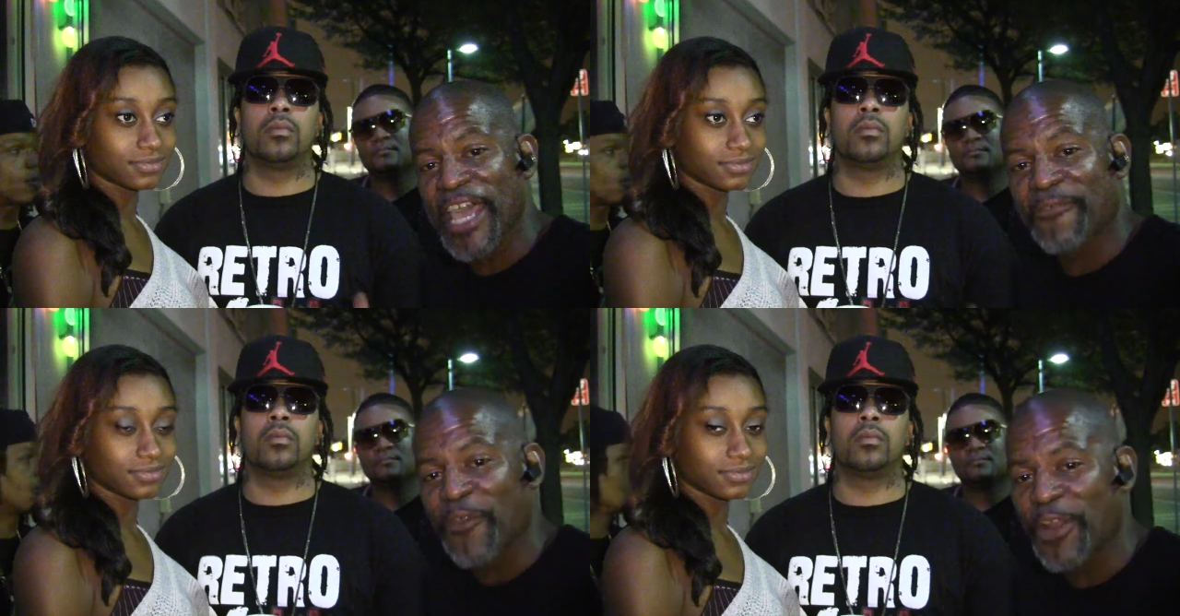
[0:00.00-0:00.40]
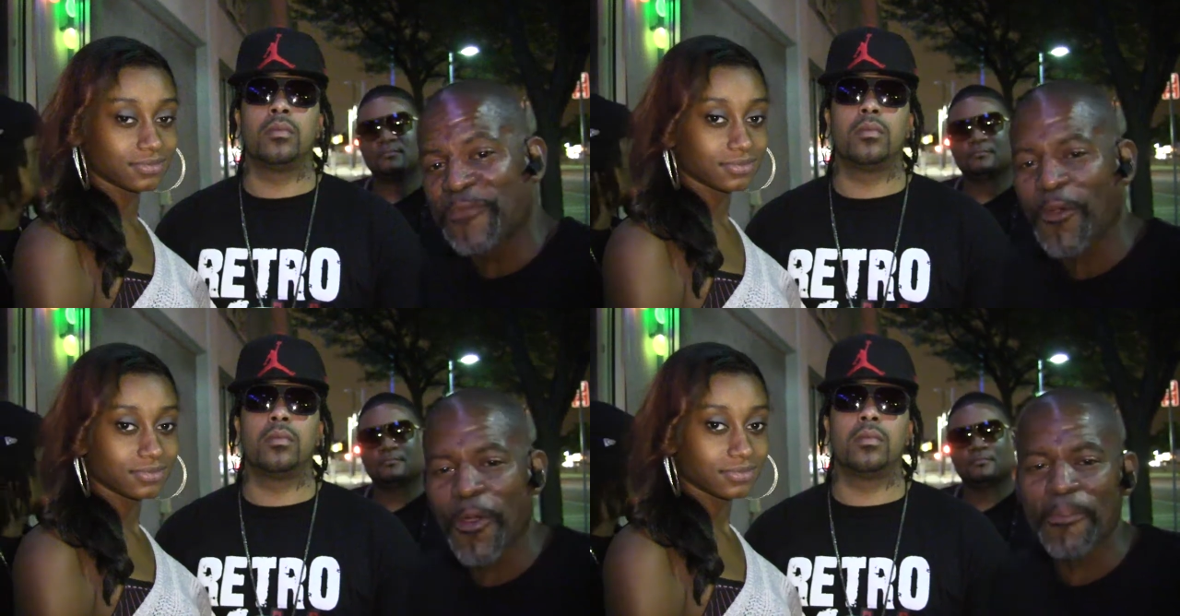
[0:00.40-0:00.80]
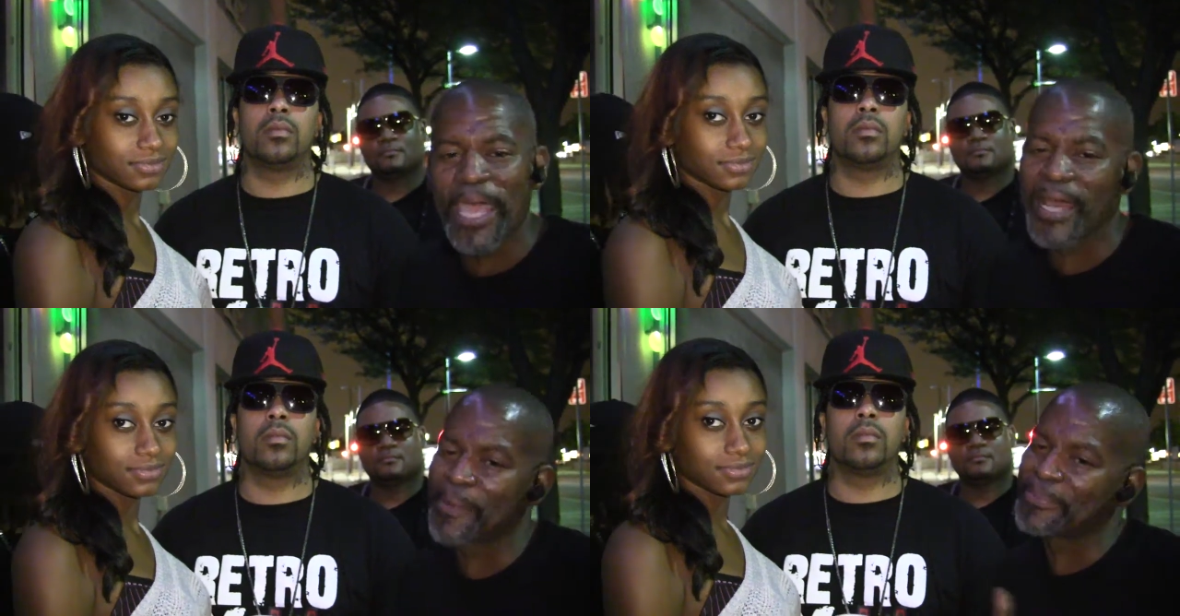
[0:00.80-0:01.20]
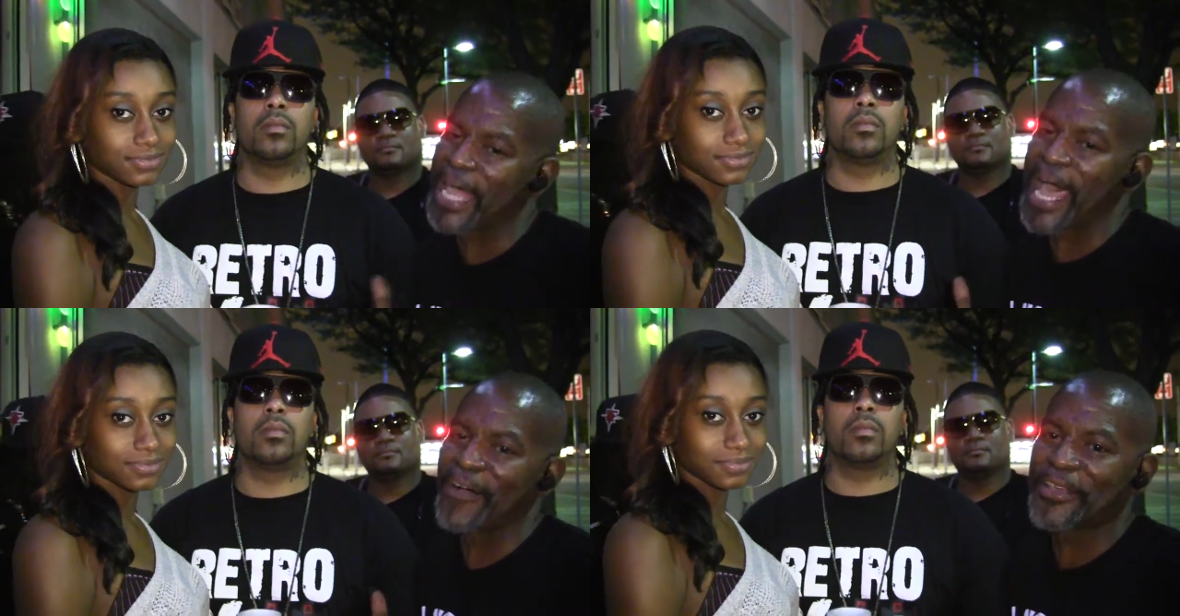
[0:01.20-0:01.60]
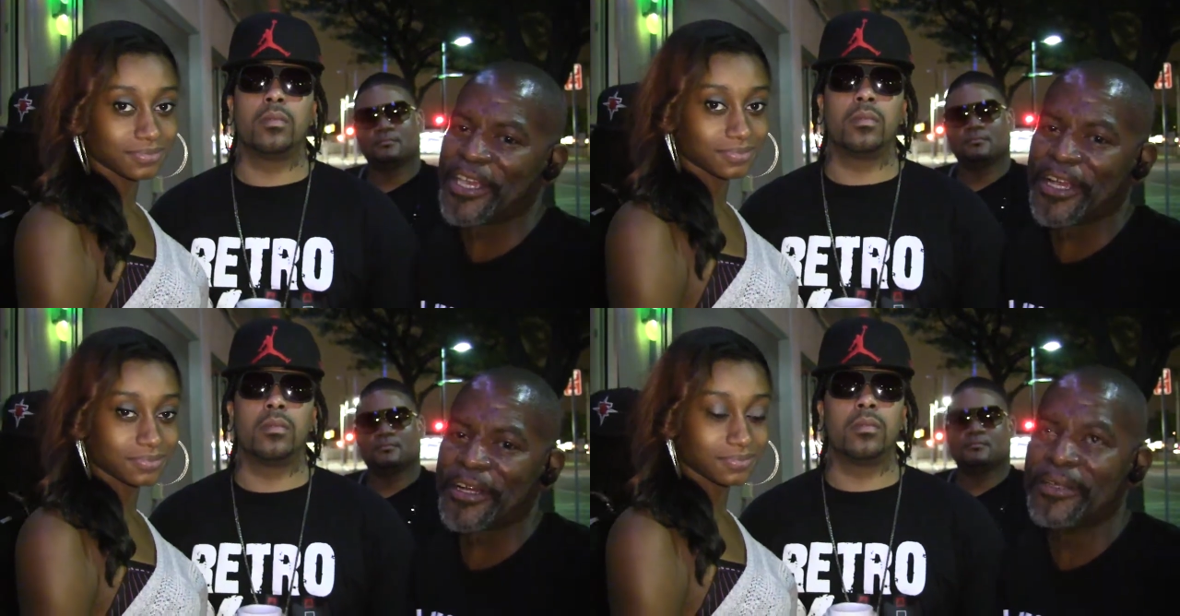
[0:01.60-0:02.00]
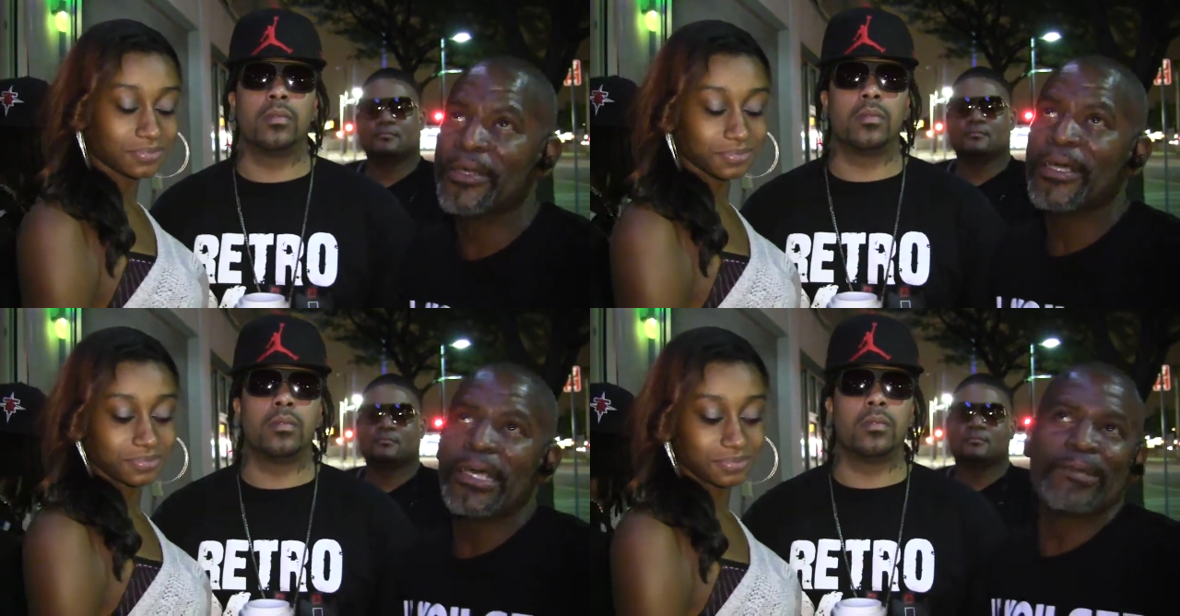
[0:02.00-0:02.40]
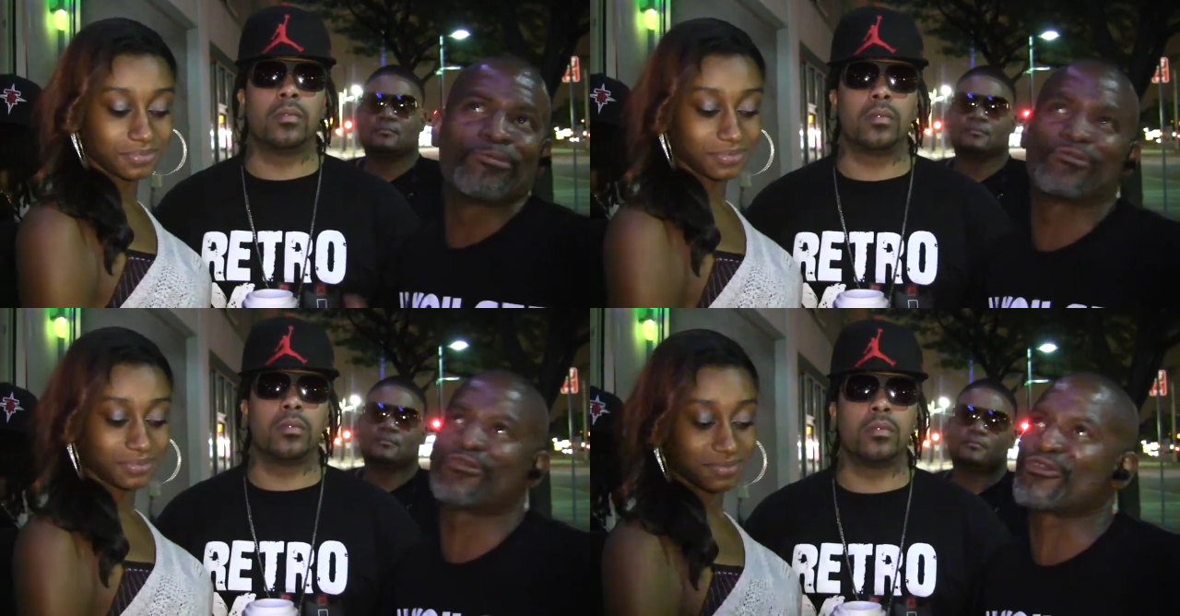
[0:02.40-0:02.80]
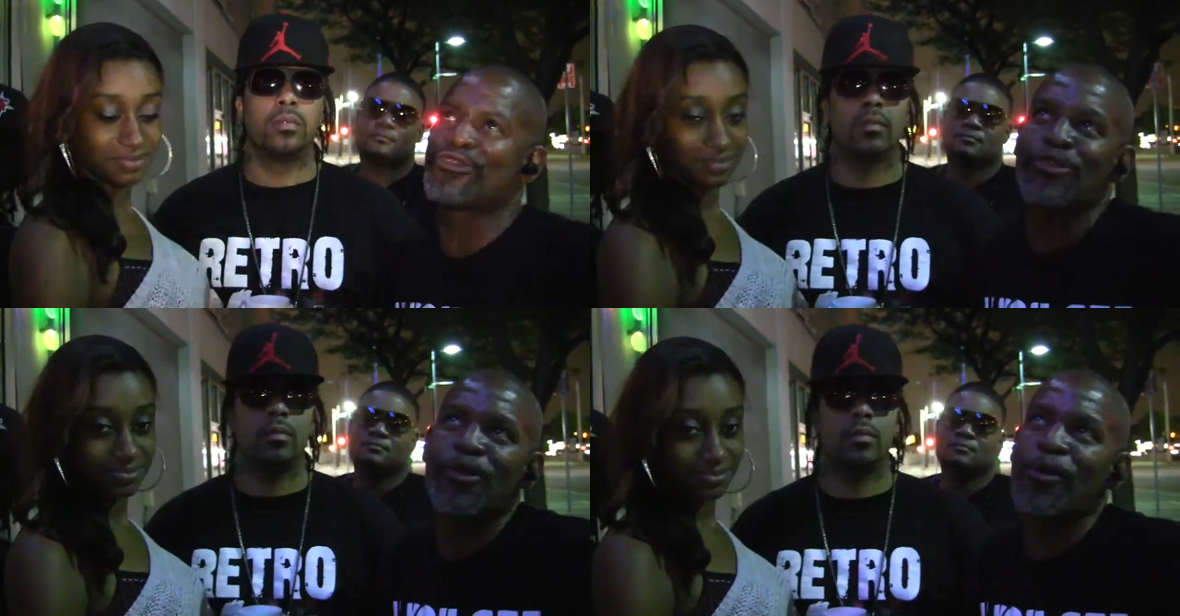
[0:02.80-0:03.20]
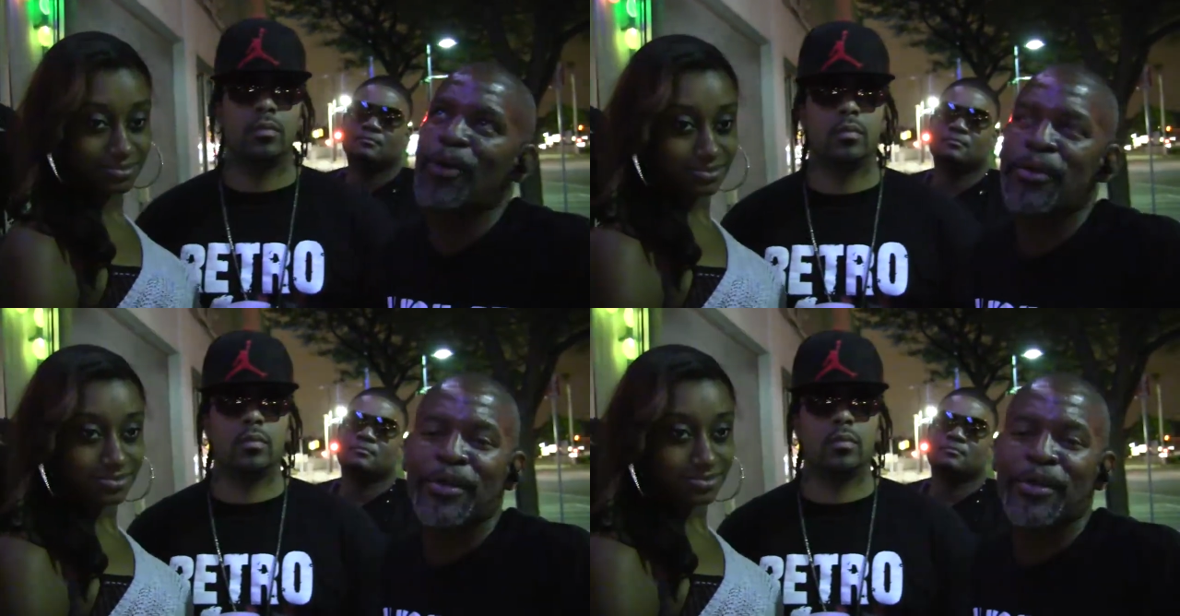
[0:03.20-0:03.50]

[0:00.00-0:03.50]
Speaker 1: 44 man, I'm down here doing what